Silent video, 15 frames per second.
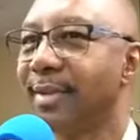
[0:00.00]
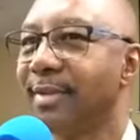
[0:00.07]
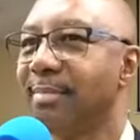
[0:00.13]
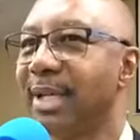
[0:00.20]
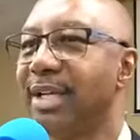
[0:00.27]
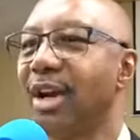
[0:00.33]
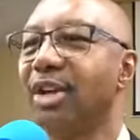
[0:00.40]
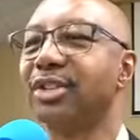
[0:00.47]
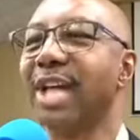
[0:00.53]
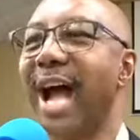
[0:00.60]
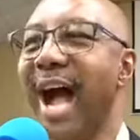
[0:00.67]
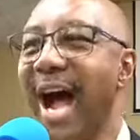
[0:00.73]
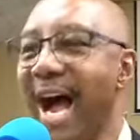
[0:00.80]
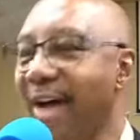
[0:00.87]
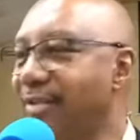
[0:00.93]
Because
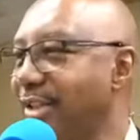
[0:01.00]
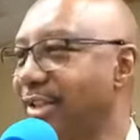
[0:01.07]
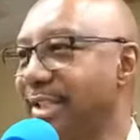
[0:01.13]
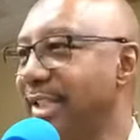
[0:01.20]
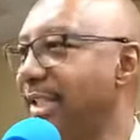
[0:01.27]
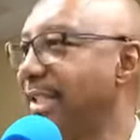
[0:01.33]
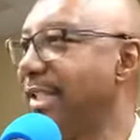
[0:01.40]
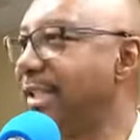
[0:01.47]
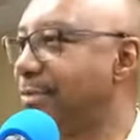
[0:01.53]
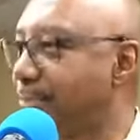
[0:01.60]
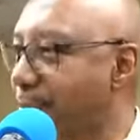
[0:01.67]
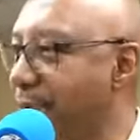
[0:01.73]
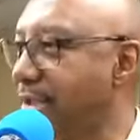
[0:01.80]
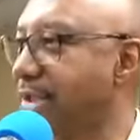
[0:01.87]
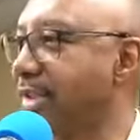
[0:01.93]
obviously, this
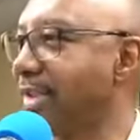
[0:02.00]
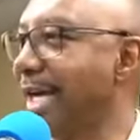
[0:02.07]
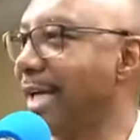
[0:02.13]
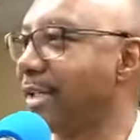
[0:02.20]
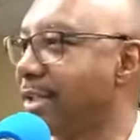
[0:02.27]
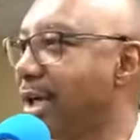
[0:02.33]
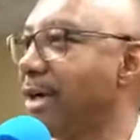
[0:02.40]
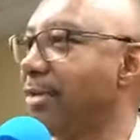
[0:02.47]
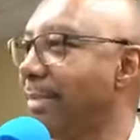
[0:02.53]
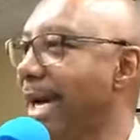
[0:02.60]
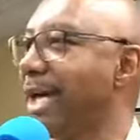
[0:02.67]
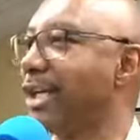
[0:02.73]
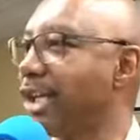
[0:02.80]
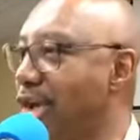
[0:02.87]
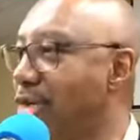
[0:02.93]
preacher's not talking
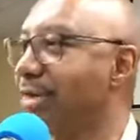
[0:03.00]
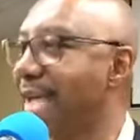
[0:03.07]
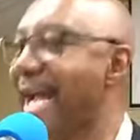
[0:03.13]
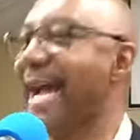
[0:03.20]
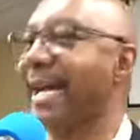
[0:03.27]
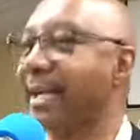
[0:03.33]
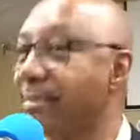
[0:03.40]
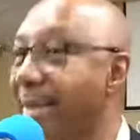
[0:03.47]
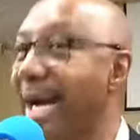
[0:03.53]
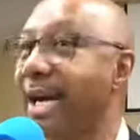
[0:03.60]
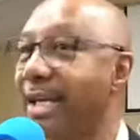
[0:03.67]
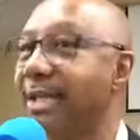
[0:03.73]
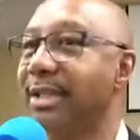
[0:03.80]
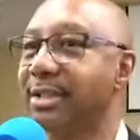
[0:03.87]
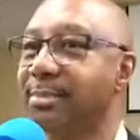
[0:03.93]
about your dad and my
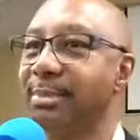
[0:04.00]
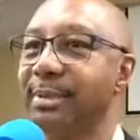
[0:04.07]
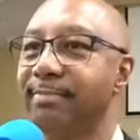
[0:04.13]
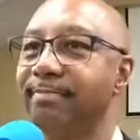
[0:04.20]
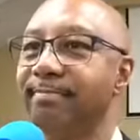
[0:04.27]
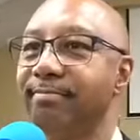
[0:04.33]
husband.